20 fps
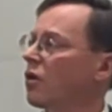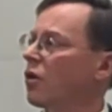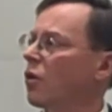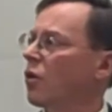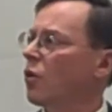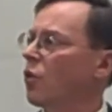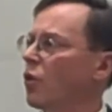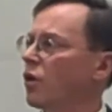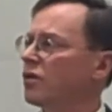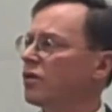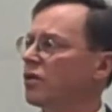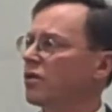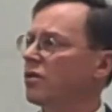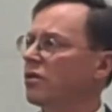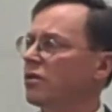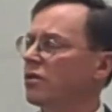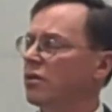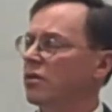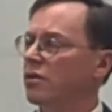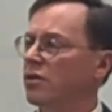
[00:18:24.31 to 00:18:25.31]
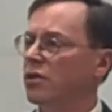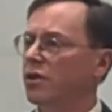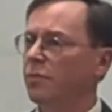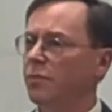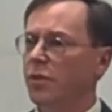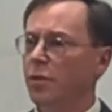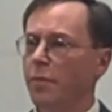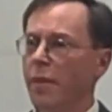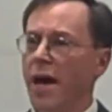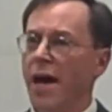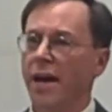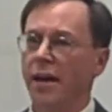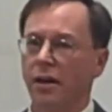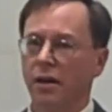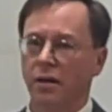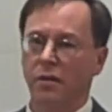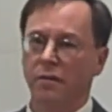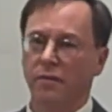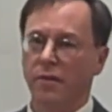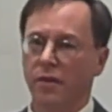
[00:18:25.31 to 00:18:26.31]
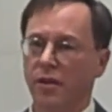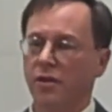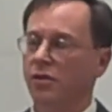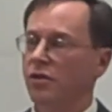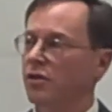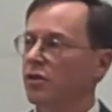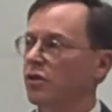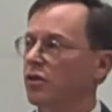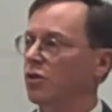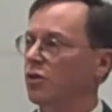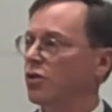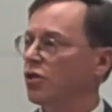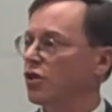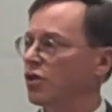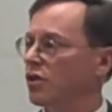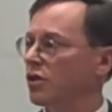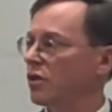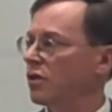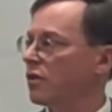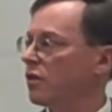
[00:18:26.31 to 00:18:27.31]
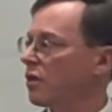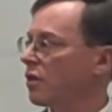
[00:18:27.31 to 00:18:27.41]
Or was it symptomatic of an institution?